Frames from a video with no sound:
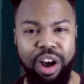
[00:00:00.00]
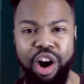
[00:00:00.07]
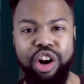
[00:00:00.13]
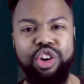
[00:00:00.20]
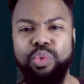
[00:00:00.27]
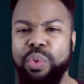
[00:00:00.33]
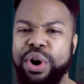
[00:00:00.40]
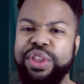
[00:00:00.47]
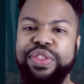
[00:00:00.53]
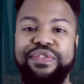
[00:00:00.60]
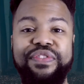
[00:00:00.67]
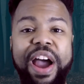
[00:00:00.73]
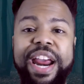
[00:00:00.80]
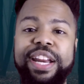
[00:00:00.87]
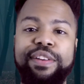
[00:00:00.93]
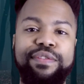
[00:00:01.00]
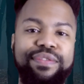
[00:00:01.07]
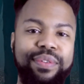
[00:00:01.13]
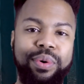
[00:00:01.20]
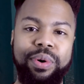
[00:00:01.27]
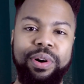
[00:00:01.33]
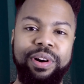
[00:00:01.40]
aren't worth fighting
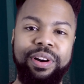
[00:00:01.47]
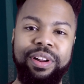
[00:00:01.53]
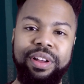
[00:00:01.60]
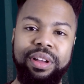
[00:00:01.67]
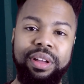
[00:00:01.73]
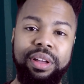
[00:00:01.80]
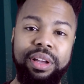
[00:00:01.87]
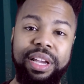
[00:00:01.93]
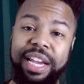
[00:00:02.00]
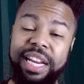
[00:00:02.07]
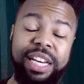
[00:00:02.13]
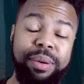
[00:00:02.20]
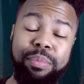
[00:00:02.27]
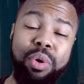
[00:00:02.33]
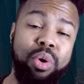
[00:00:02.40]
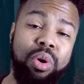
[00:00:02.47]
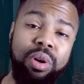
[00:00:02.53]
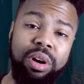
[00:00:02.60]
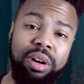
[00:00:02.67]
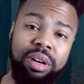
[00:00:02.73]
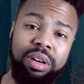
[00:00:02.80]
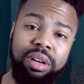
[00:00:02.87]
for
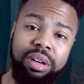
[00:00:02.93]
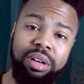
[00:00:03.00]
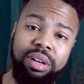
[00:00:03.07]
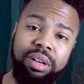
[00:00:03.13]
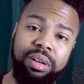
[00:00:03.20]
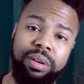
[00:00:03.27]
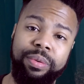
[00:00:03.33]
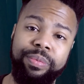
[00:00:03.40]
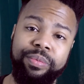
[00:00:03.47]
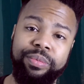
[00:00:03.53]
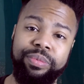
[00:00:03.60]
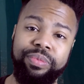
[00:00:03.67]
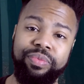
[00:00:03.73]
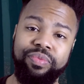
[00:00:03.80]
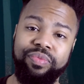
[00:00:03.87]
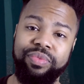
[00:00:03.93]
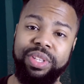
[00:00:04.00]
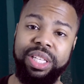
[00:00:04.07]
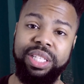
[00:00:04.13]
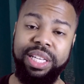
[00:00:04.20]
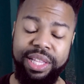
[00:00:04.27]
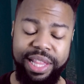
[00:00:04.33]
anymore.
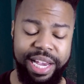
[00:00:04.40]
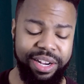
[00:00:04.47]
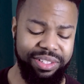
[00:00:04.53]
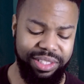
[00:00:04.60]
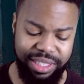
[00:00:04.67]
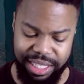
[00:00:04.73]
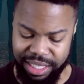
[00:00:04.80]
See, there's